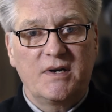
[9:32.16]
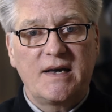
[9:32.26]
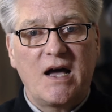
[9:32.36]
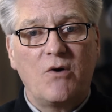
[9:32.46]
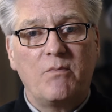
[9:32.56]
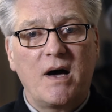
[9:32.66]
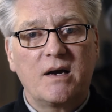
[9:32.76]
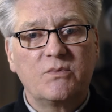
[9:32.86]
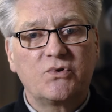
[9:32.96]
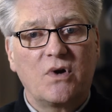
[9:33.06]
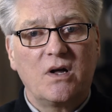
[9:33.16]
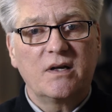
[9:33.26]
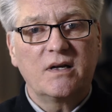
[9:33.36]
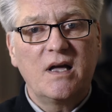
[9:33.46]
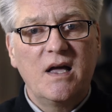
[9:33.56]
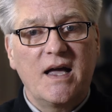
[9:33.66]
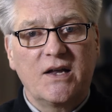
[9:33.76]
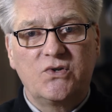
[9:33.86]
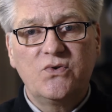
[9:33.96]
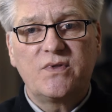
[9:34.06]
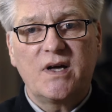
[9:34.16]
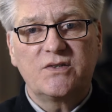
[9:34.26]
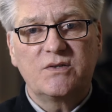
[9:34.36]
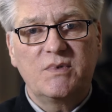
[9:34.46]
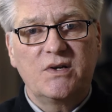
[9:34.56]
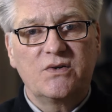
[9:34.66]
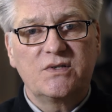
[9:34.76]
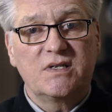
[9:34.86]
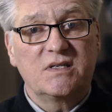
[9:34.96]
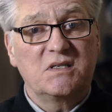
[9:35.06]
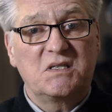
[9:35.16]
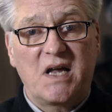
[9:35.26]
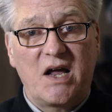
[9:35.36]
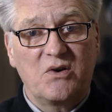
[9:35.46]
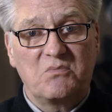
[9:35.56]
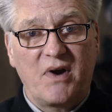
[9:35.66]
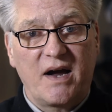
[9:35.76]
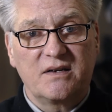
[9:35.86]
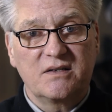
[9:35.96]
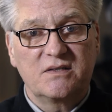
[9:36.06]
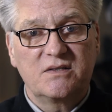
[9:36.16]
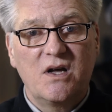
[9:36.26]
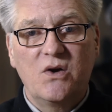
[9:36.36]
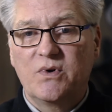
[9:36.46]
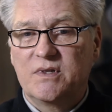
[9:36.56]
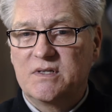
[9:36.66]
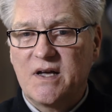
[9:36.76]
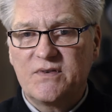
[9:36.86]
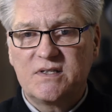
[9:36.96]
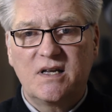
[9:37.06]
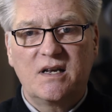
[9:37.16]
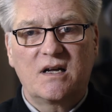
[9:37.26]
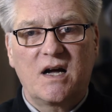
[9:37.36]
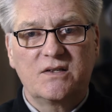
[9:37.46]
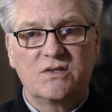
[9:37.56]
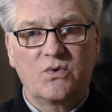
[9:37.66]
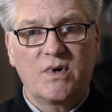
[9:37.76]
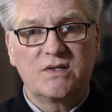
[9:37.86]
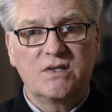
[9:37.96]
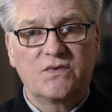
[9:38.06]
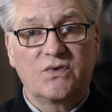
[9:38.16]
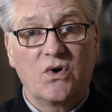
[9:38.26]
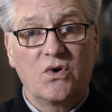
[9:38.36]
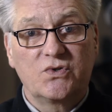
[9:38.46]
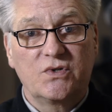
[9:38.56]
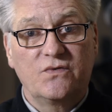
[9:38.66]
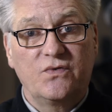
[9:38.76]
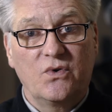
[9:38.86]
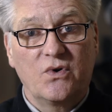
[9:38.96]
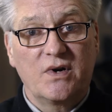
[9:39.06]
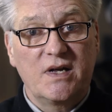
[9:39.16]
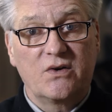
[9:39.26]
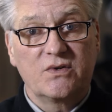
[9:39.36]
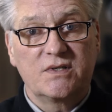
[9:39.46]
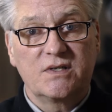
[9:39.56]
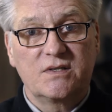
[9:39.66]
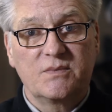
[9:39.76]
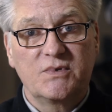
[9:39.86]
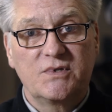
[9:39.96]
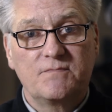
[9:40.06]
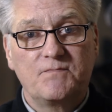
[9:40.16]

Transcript: now bottom trawling at 2,000 meters is a standard practice, with devastating consequences for ocean floor ecosystems.